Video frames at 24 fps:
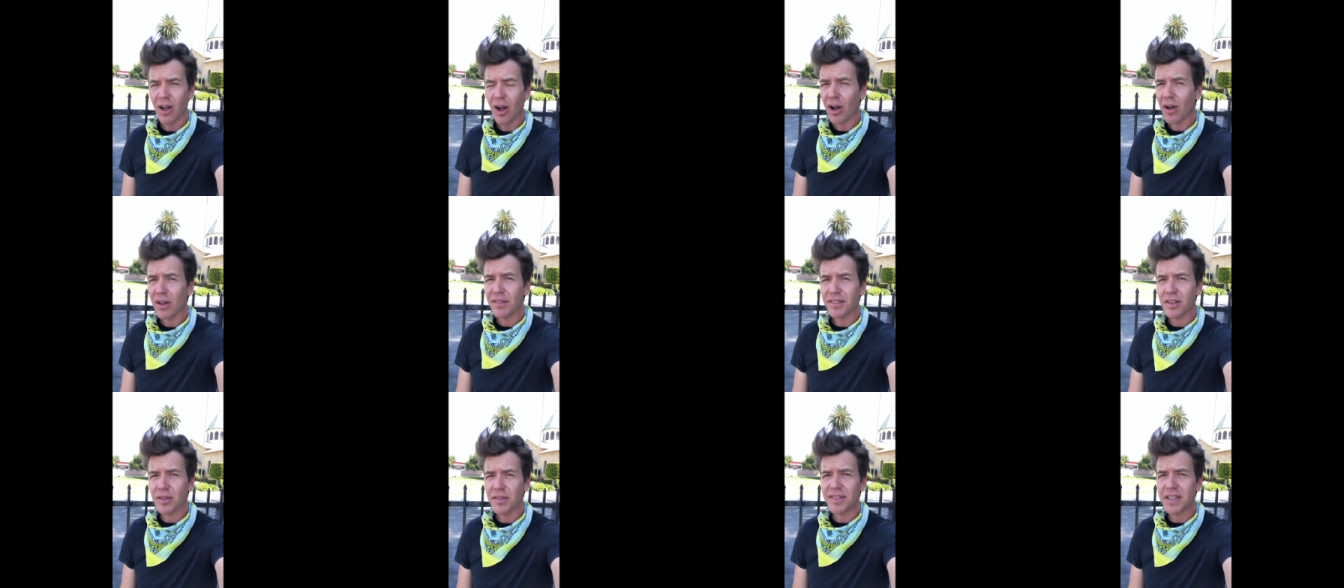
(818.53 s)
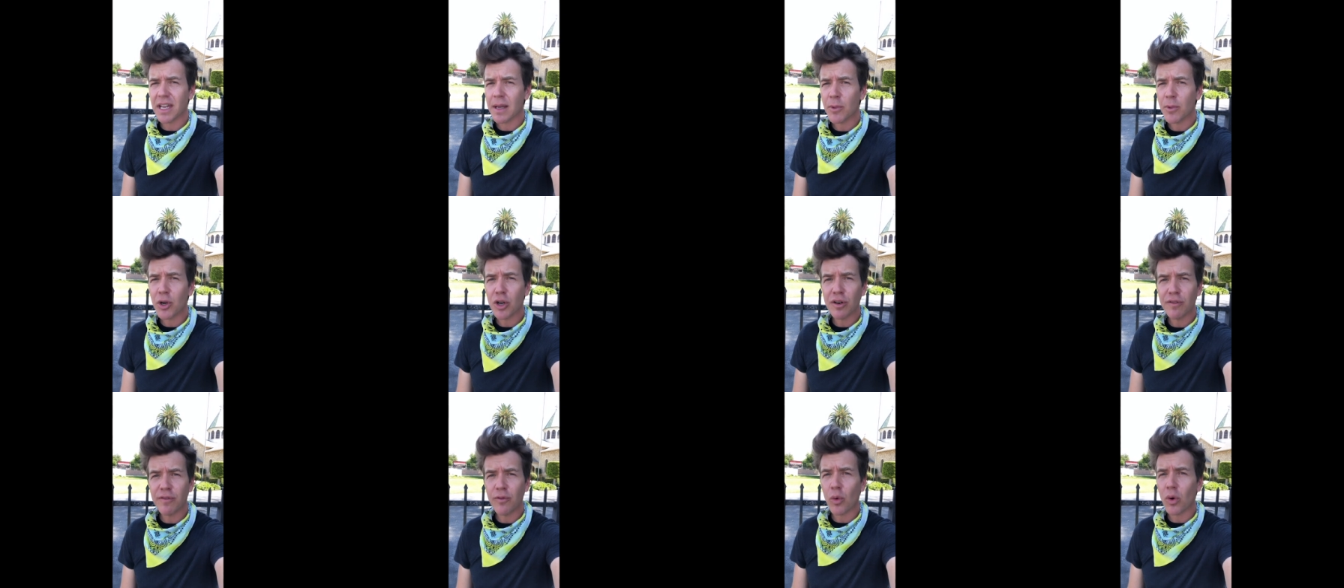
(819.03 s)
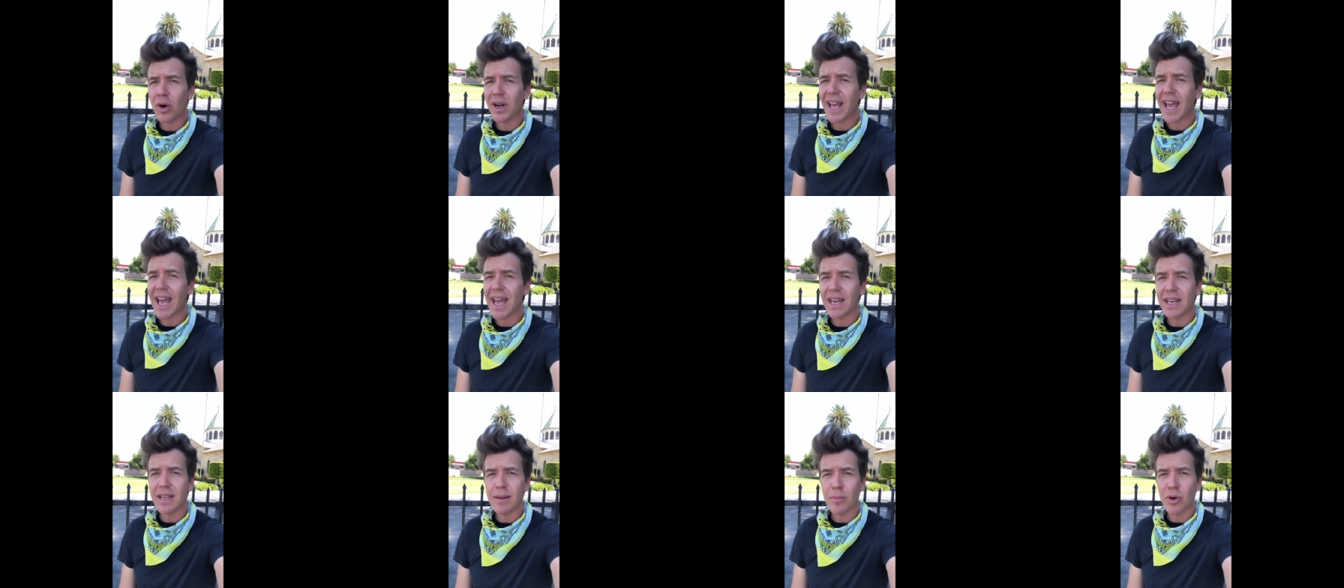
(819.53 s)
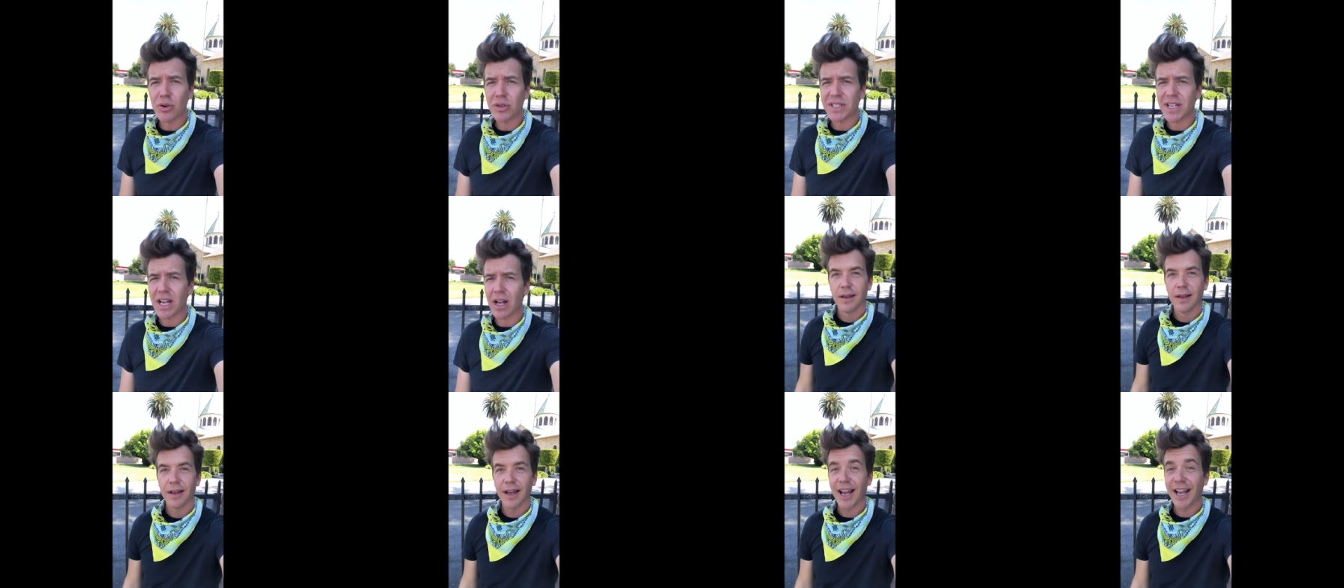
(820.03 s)
Also, Sam could afford any
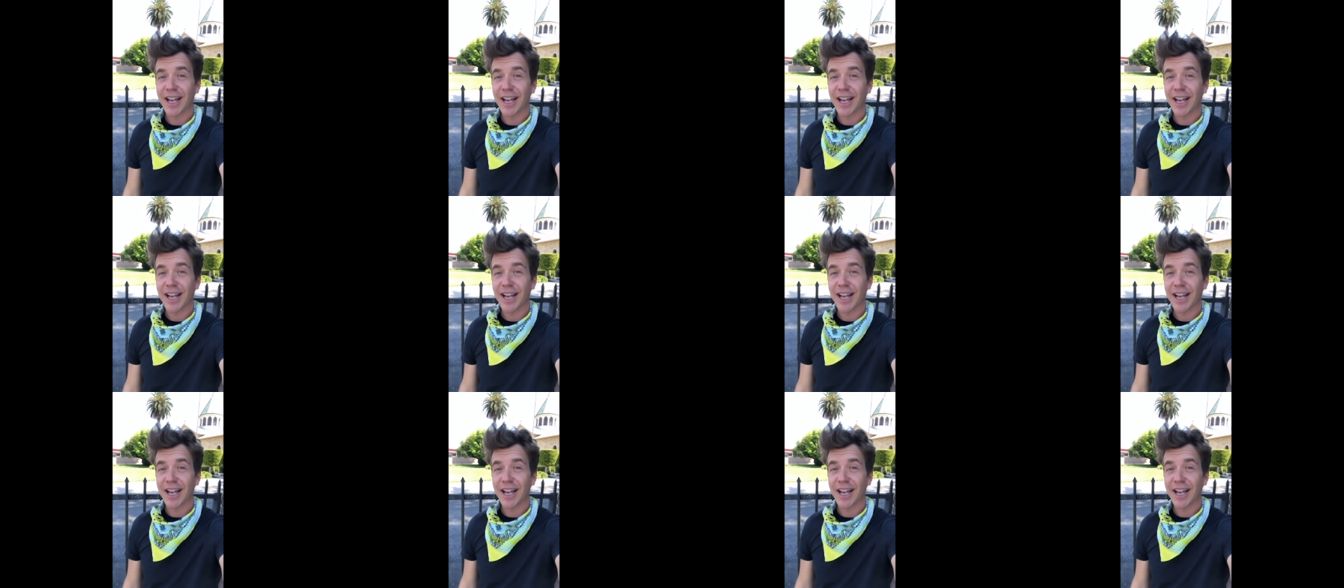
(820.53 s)
motel.